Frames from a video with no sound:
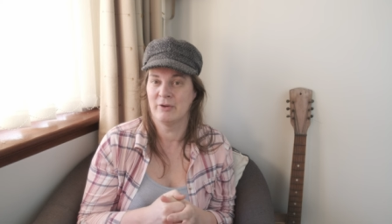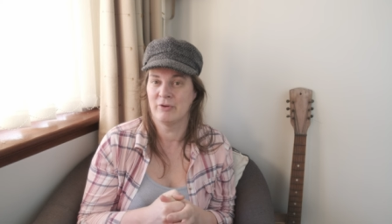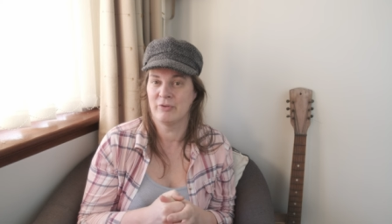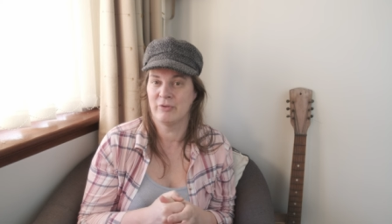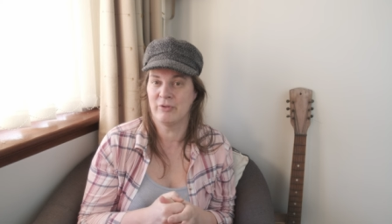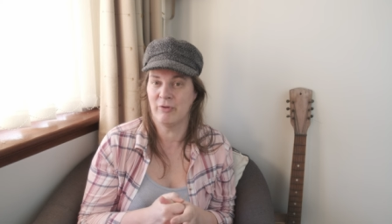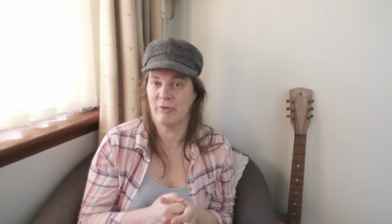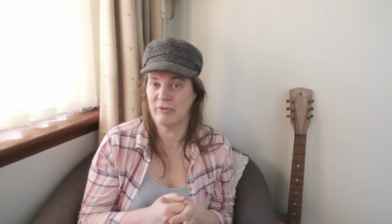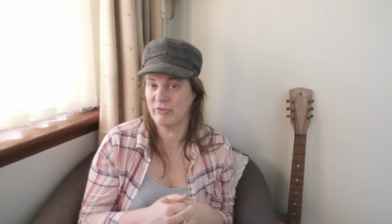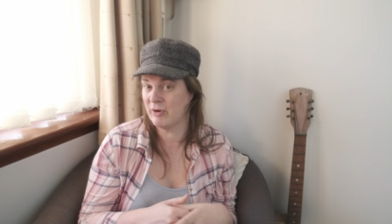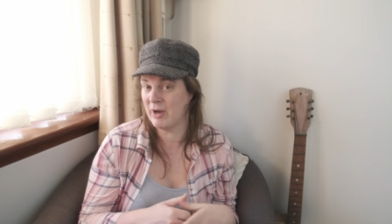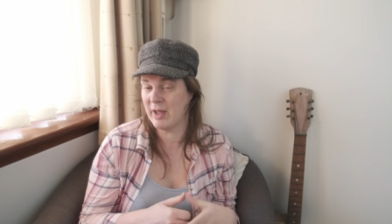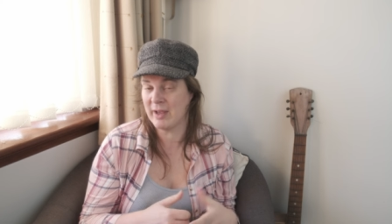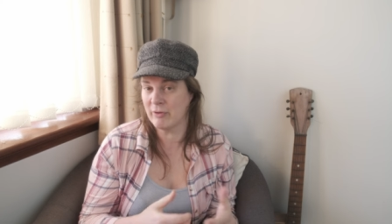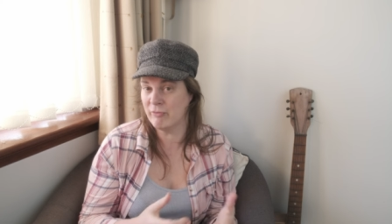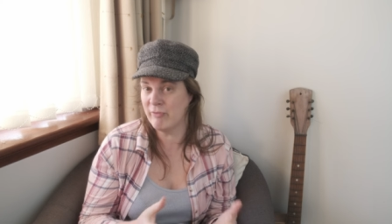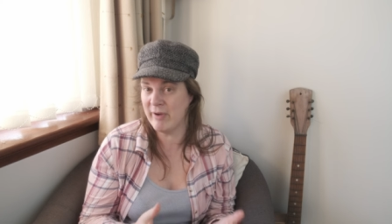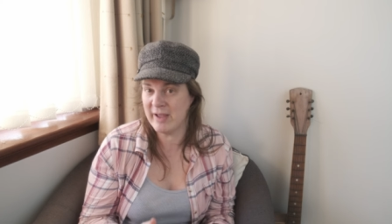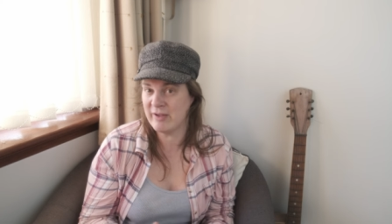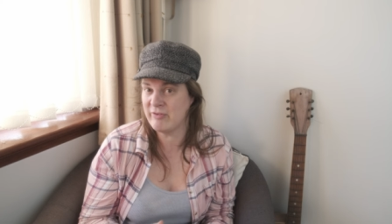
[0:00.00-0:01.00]
something like
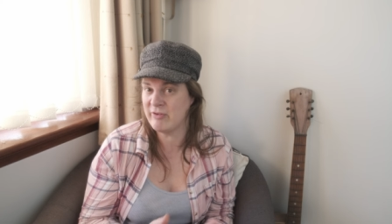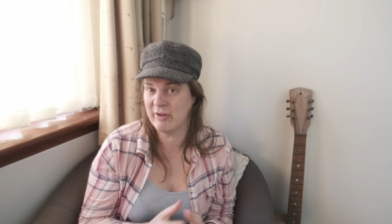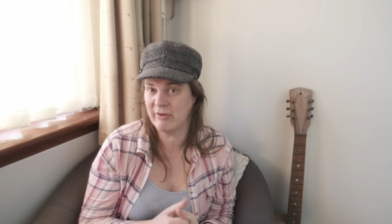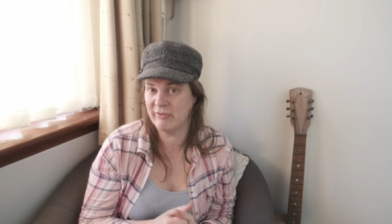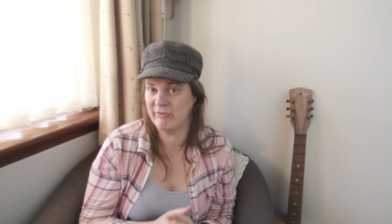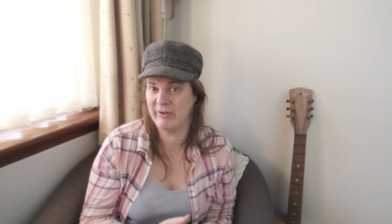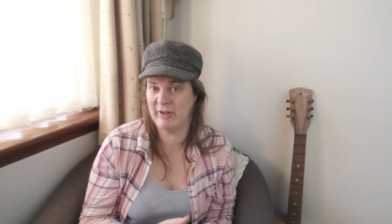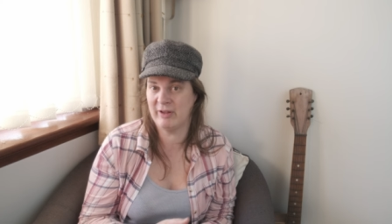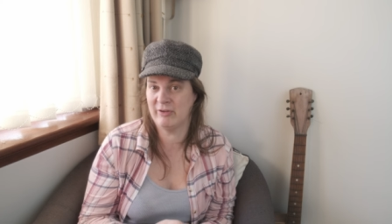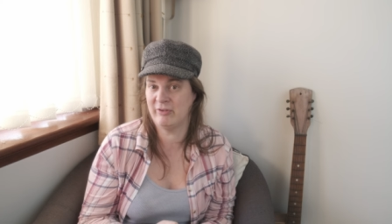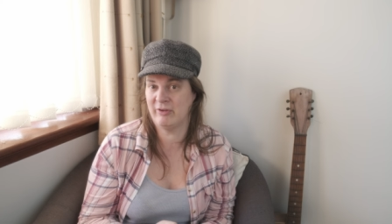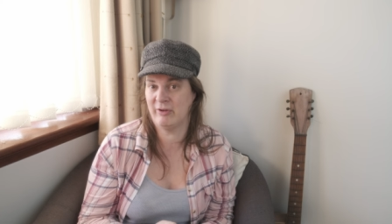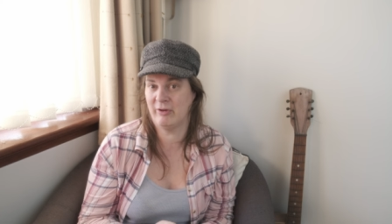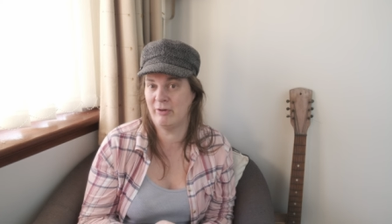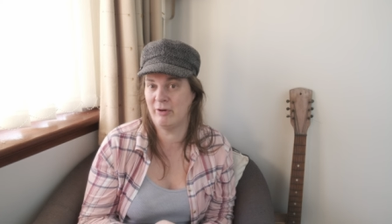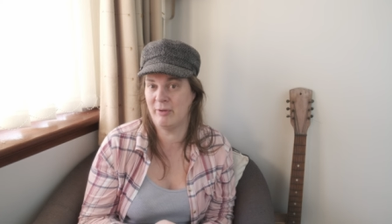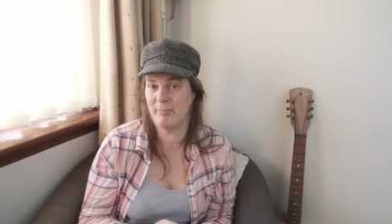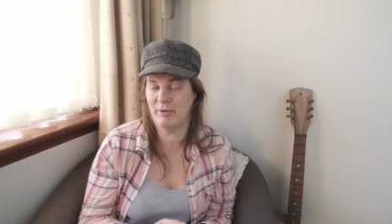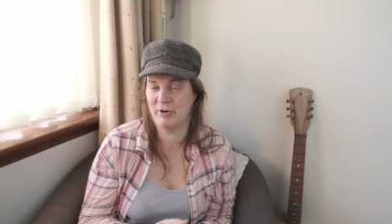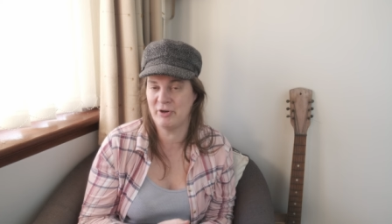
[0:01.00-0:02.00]
a radial filter
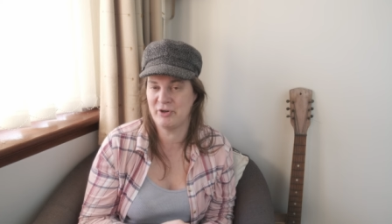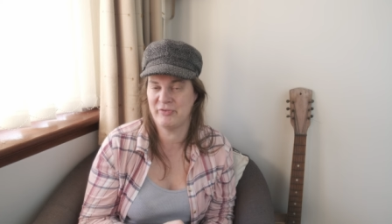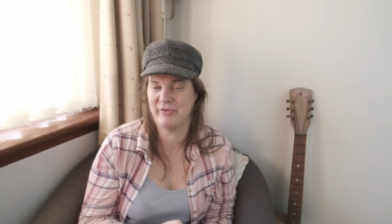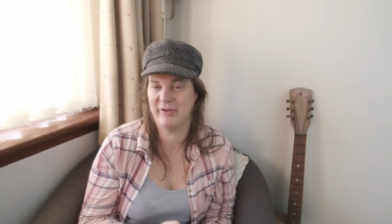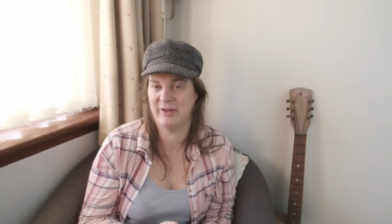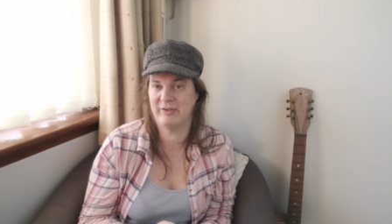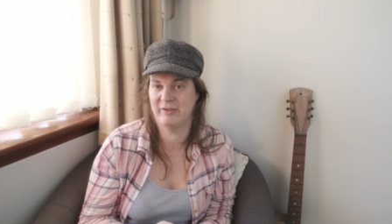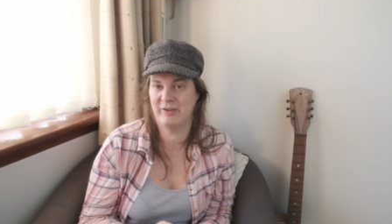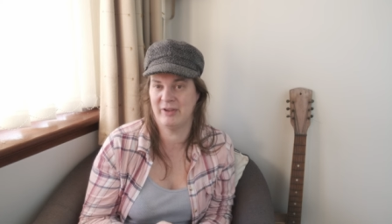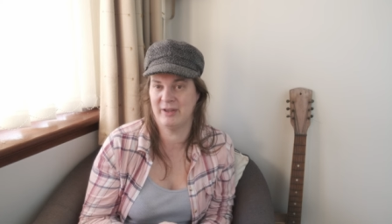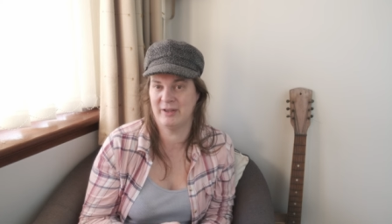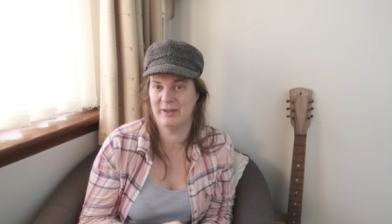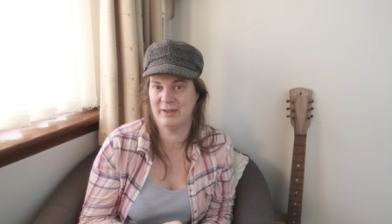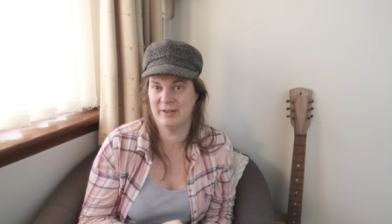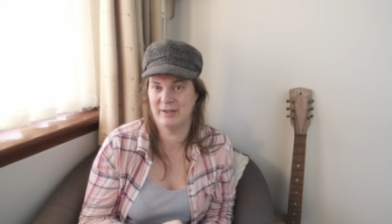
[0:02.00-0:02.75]
or a brush filter.